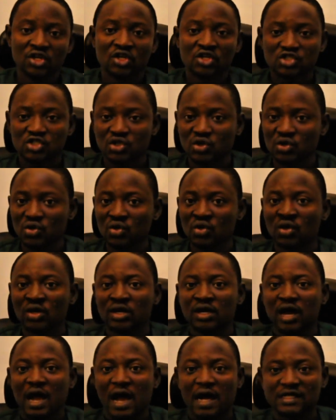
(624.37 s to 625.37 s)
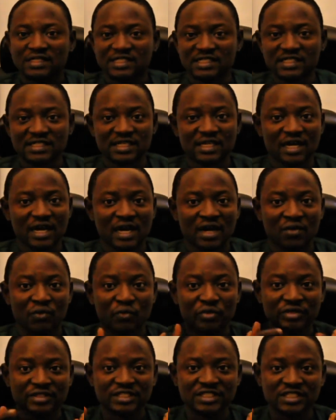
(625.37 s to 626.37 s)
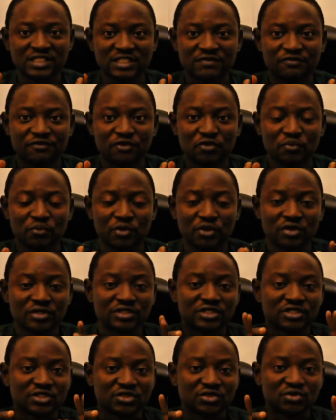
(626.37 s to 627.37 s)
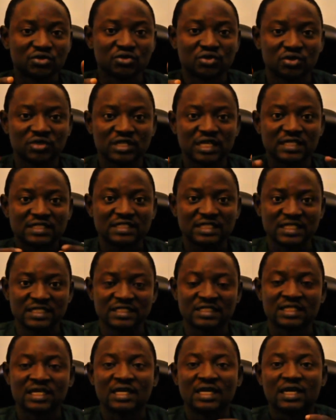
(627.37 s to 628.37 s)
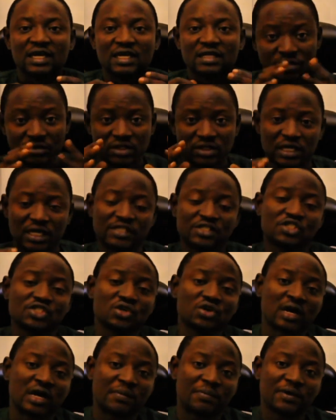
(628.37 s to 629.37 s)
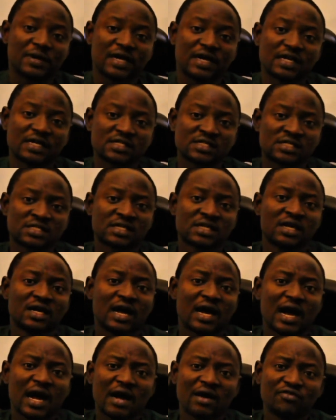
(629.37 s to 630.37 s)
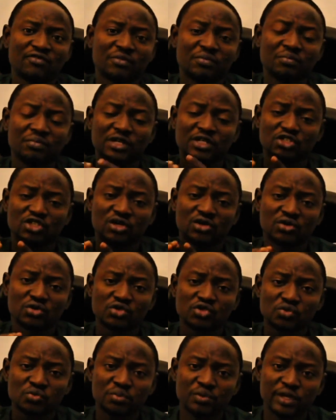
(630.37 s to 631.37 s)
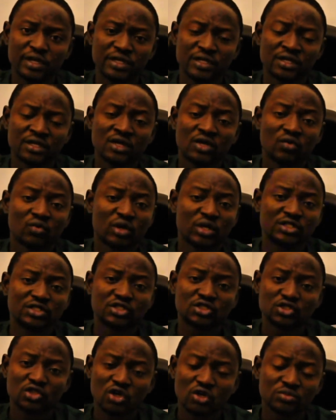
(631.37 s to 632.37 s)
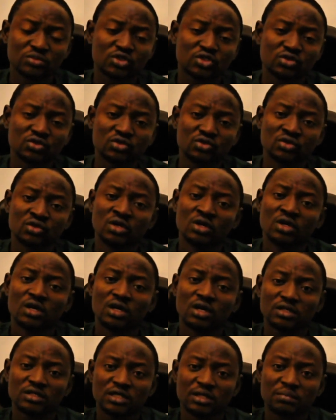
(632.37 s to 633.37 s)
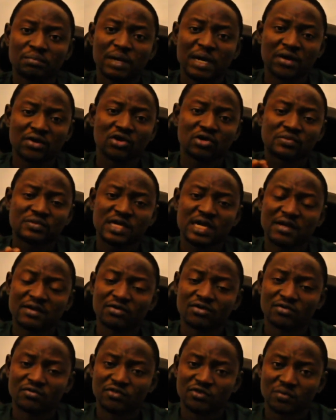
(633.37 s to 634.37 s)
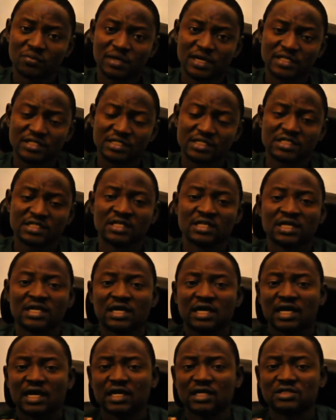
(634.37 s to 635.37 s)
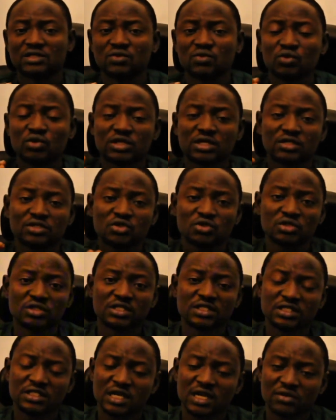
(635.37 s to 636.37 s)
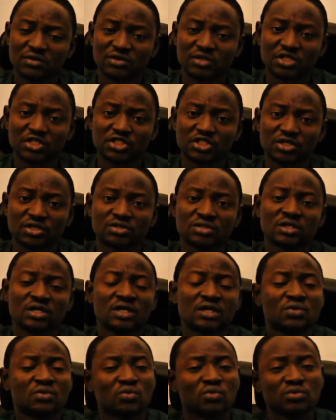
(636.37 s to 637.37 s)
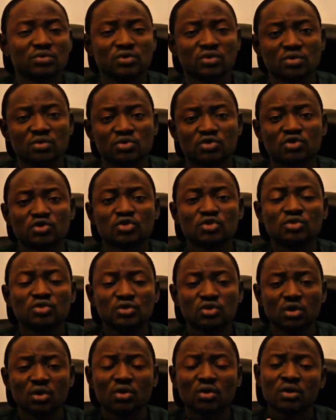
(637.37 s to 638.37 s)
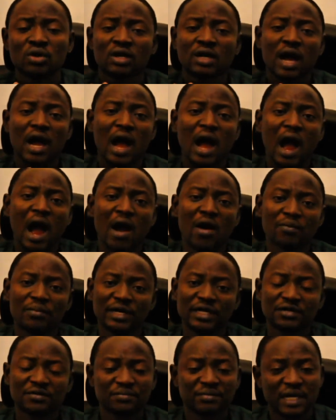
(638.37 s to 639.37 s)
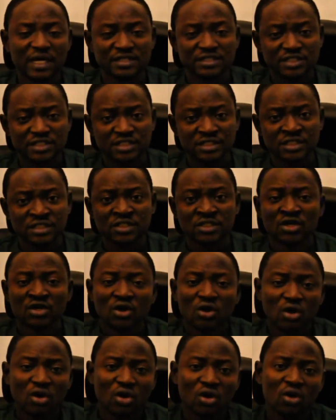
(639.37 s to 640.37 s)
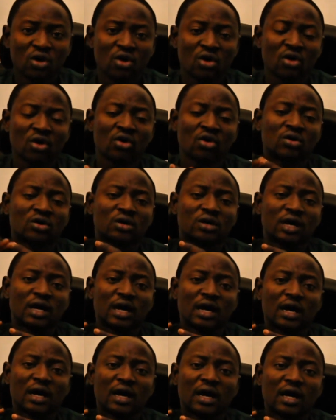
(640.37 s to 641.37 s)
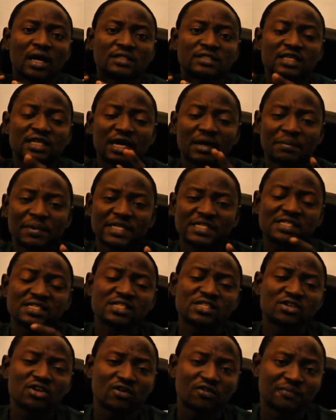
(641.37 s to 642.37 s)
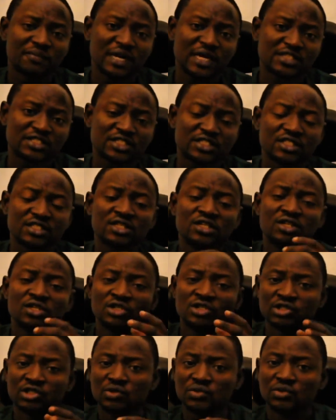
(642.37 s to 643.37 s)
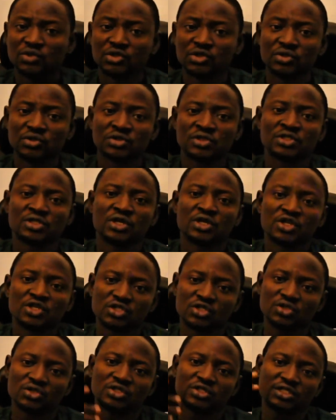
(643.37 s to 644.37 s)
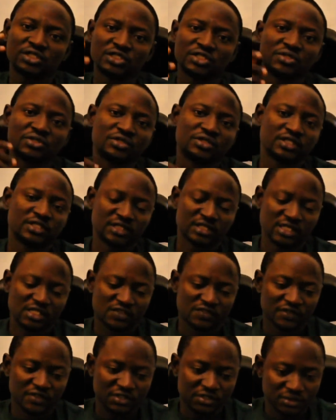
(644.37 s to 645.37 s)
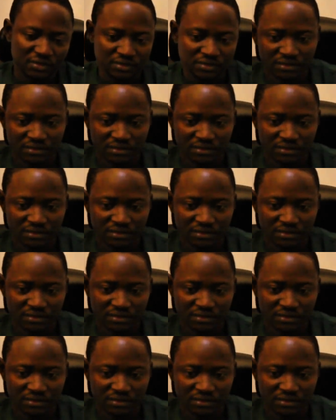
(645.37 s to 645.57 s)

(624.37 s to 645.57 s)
So I think with this few points, you know that yes, that your appliance have a major role to play when it comes to the backup time of your battery. And we do this calculation to know how many batteries or the capacity of battery you will use. So see you in the next video.